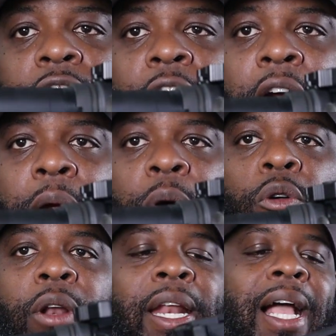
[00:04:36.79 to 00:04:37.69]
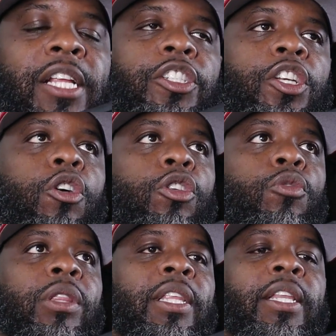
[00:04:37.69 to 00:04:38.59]
fire mode, and I can show
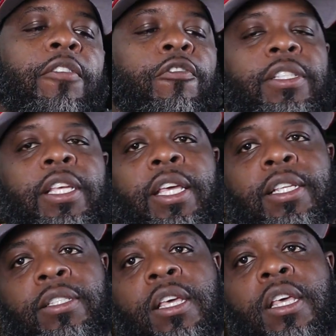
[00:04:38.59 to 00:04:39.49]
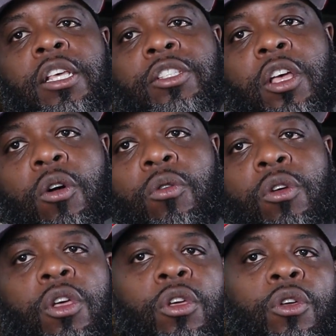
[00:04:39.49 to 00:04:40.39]
you what the difference is. So,
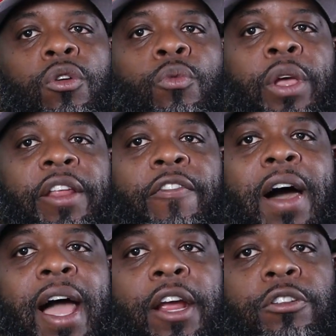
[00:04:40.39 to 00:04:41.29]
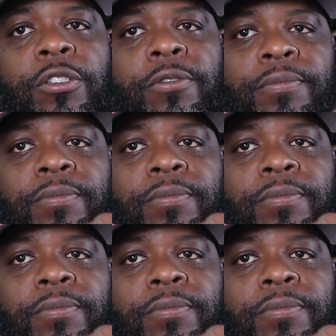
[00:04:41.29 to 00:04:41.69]
when it fires,